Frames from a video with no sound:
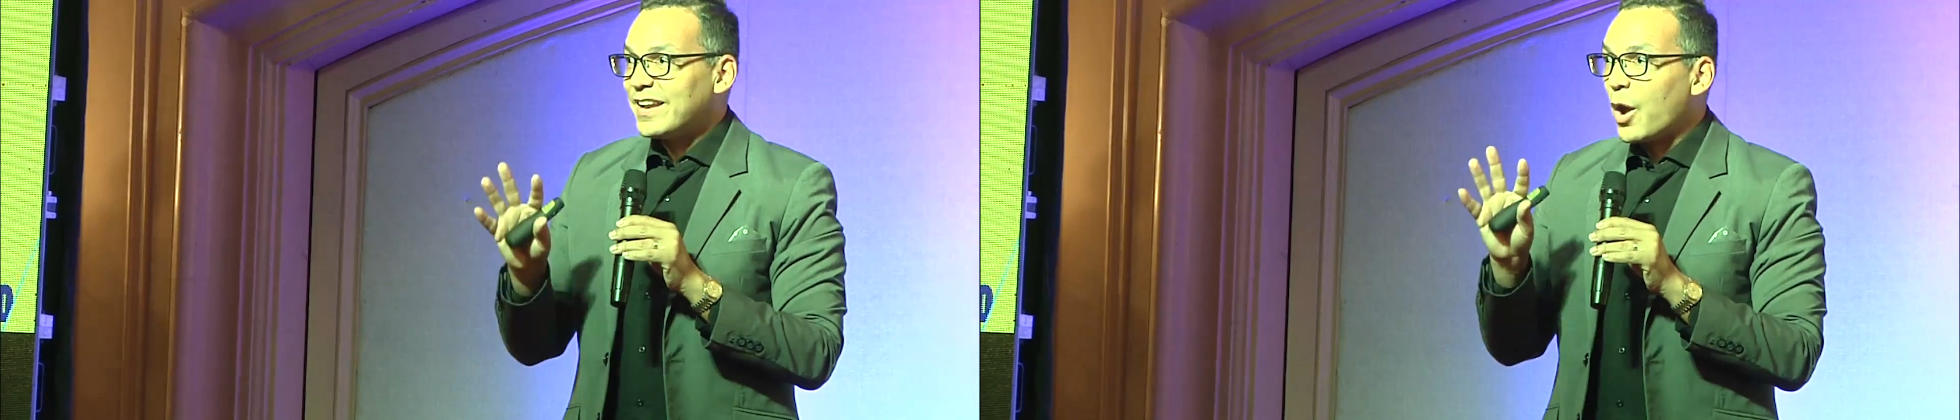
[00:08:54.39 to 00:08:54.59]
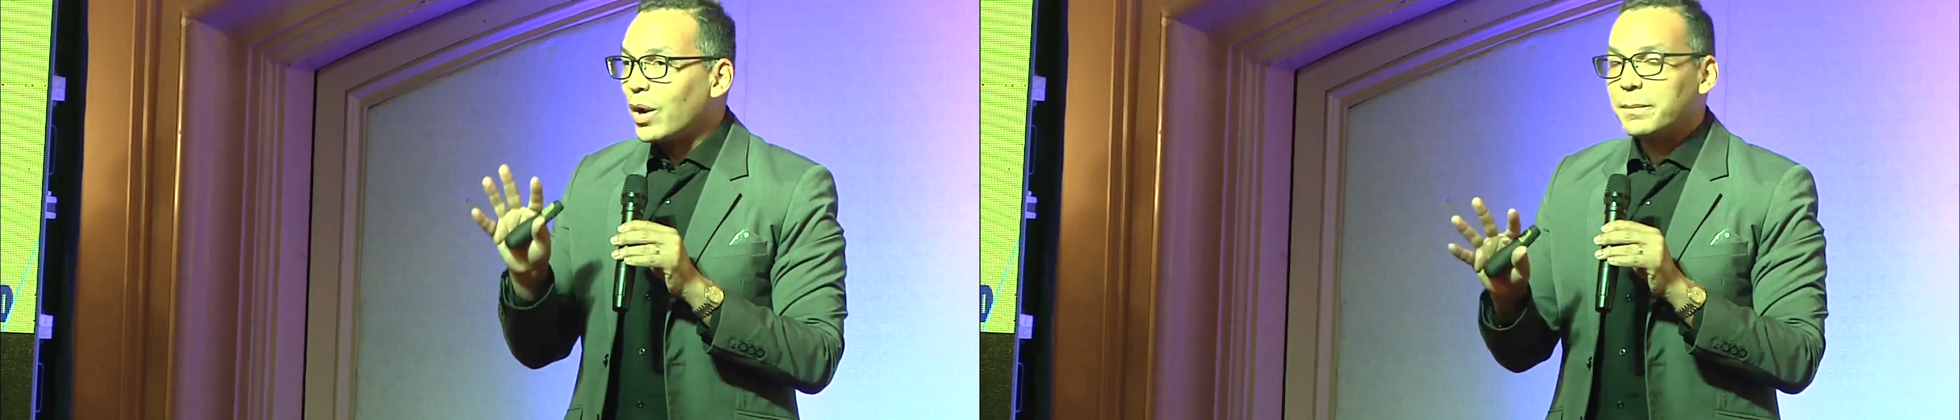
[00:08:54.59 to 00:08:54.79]

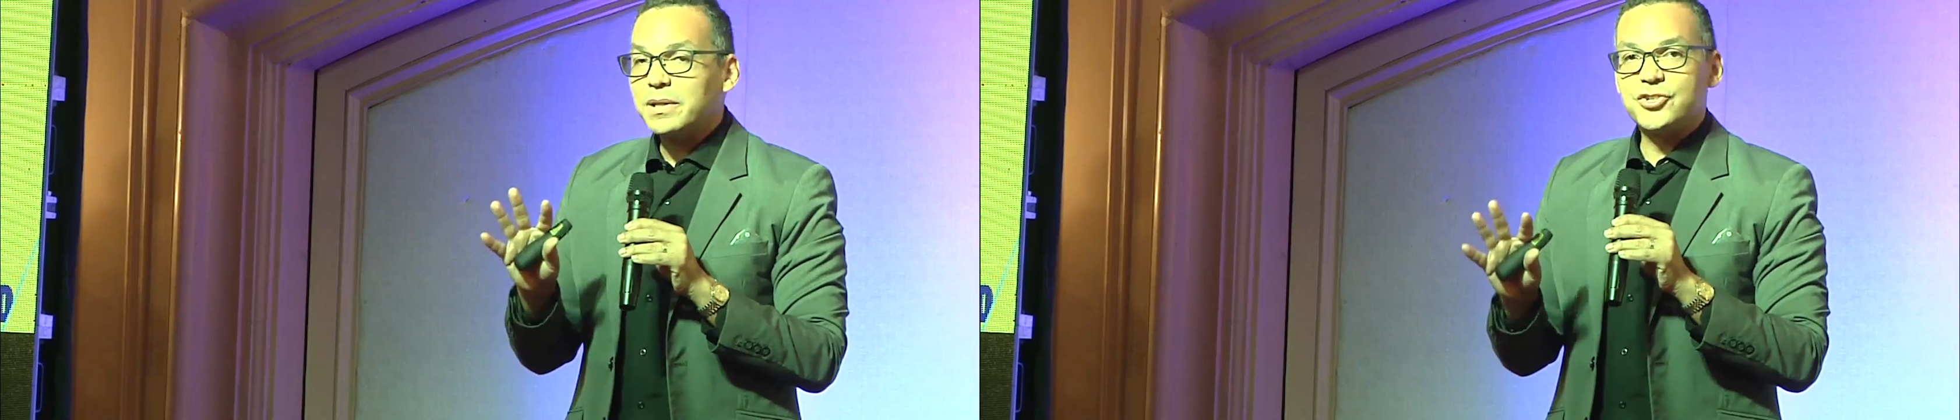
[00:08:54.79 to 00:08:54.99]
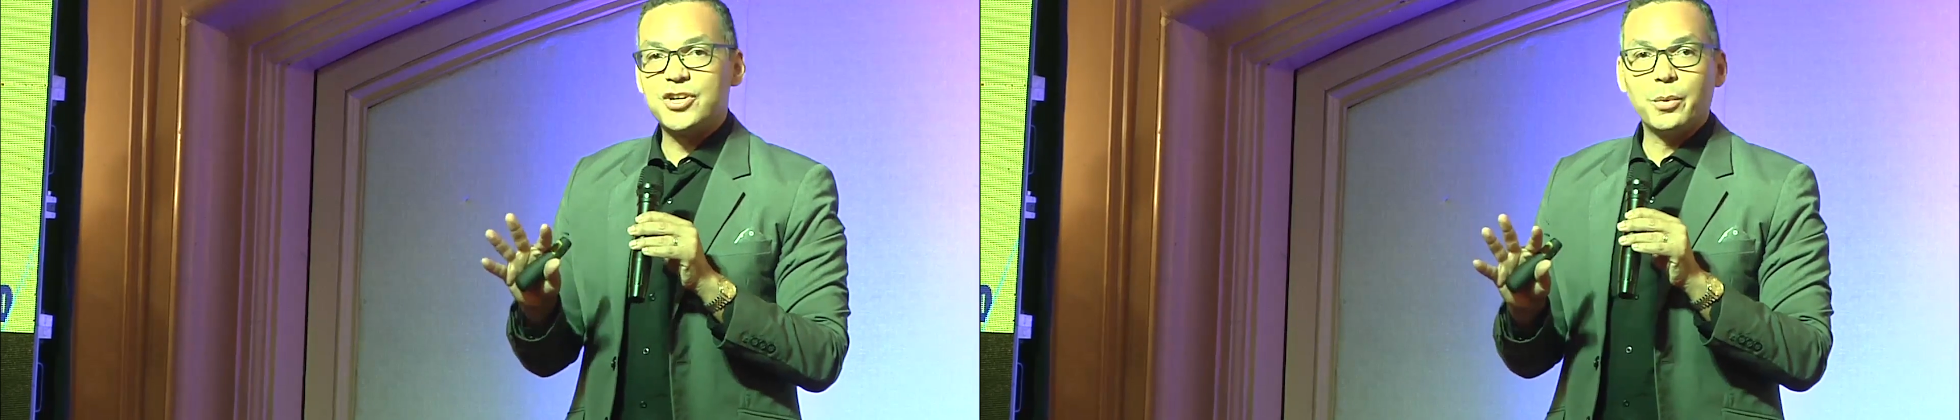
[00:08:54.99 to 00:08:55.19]
Now, what I'm
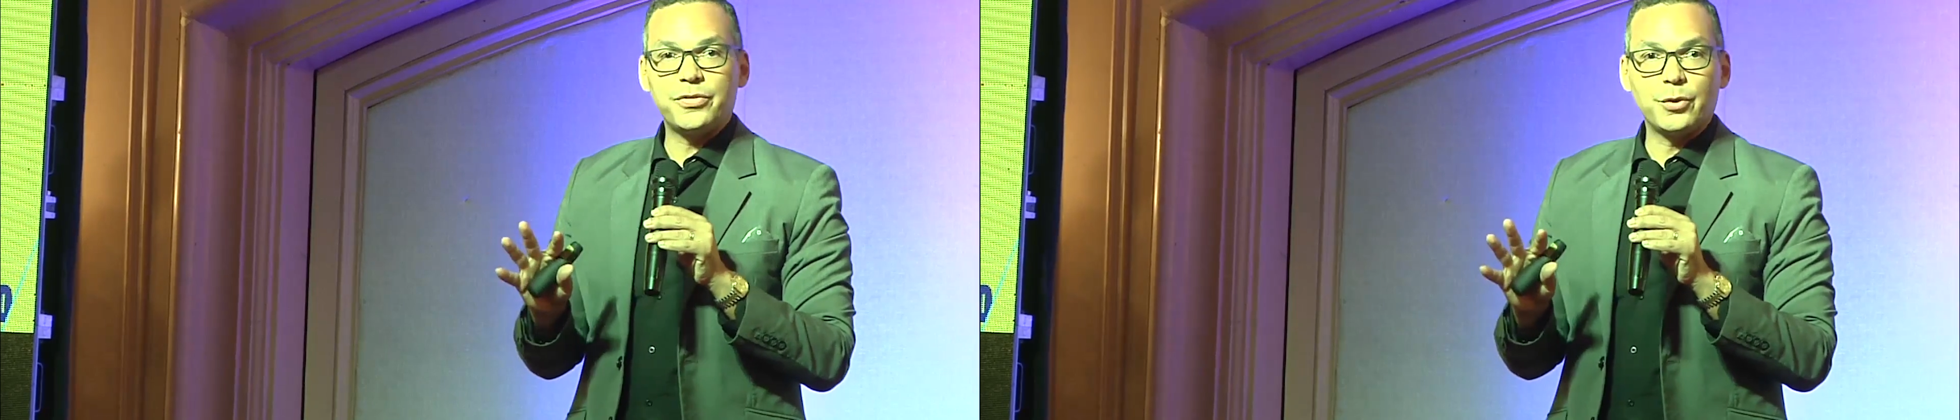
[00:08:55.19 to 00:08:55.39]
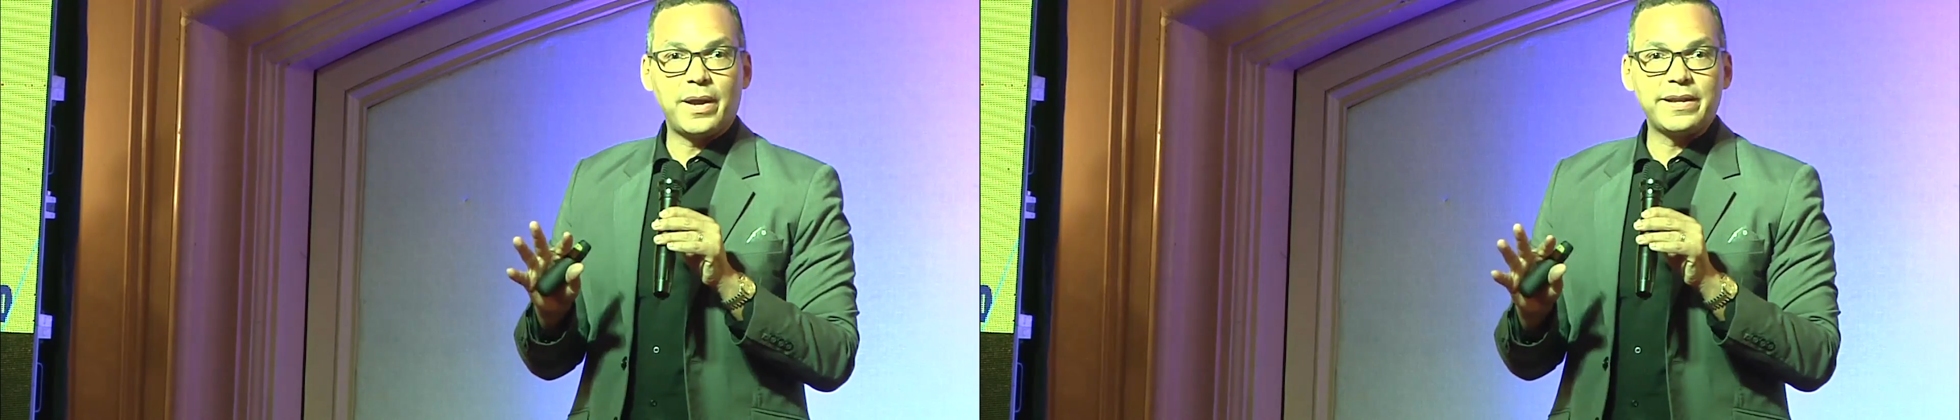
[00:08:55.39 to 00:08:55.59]
going to share
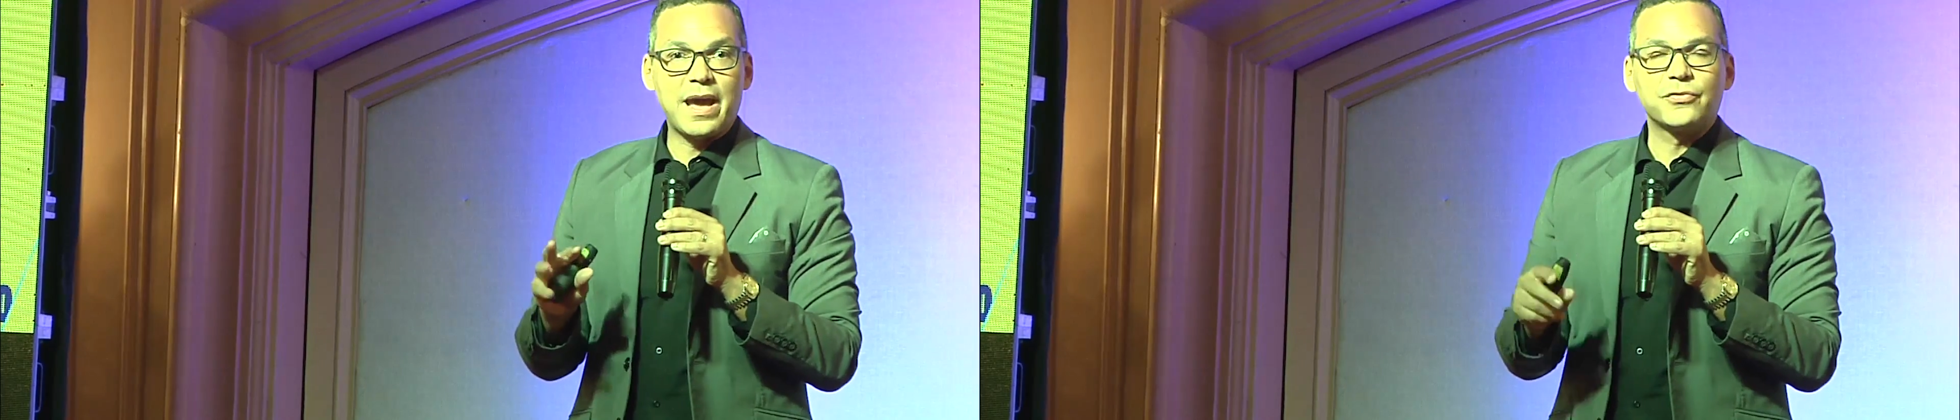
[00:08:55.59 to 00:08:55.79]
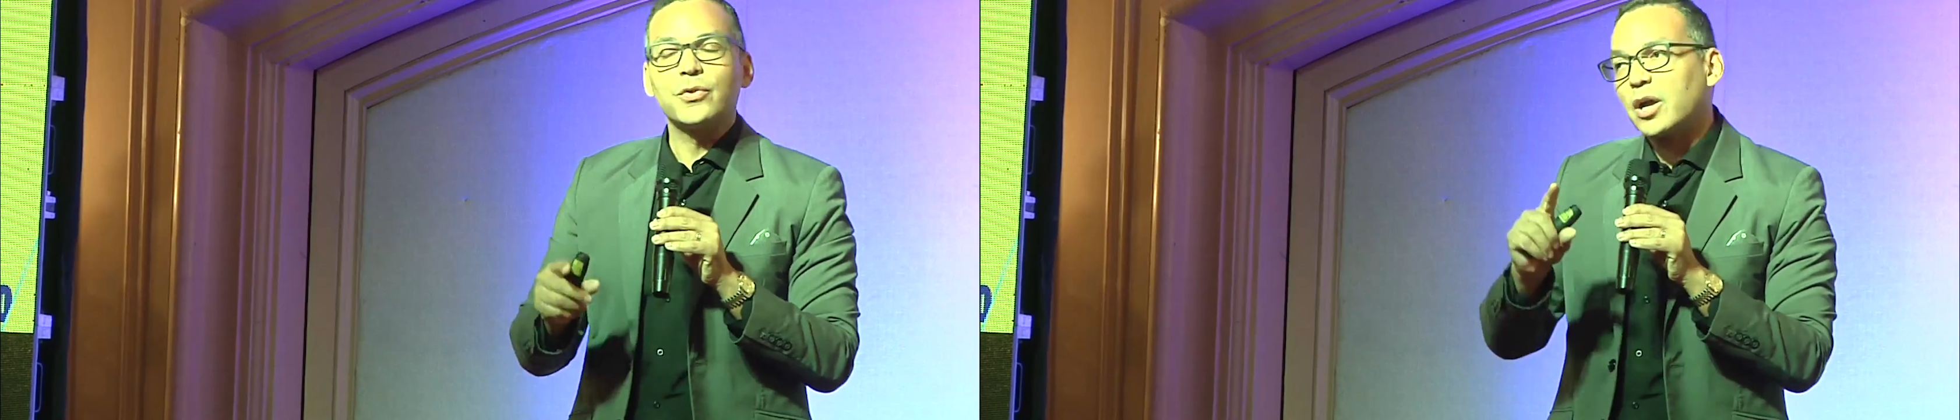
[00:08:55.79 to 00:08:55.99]
with you right
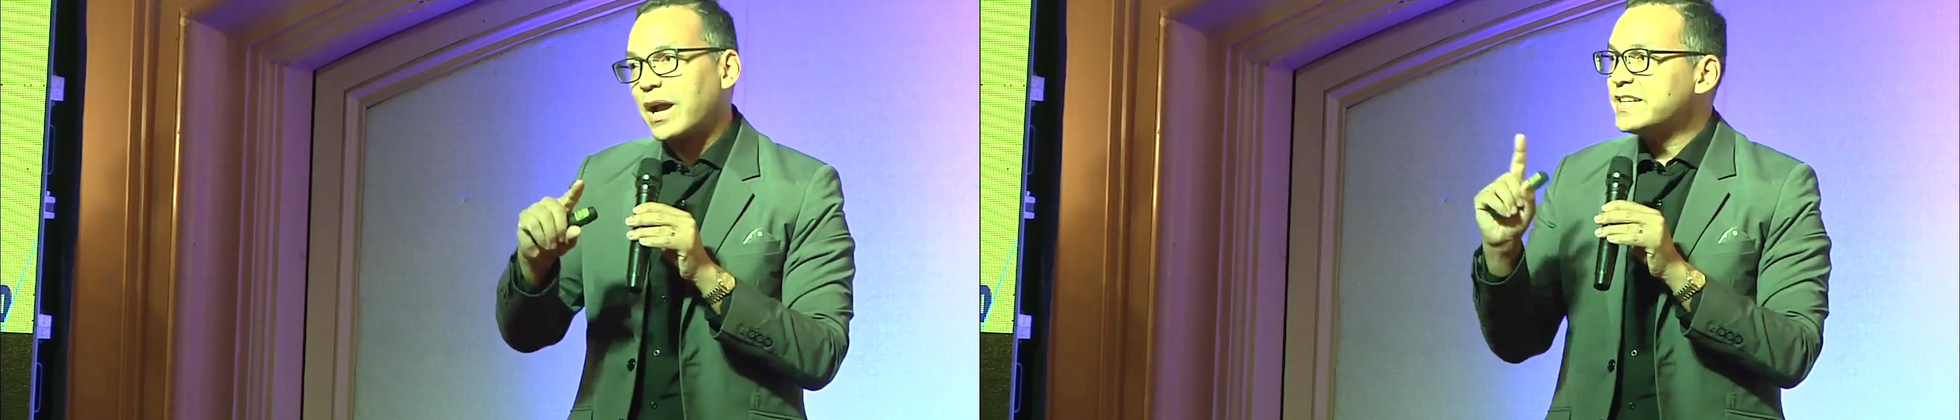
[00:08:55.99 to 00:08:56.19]
now, so look,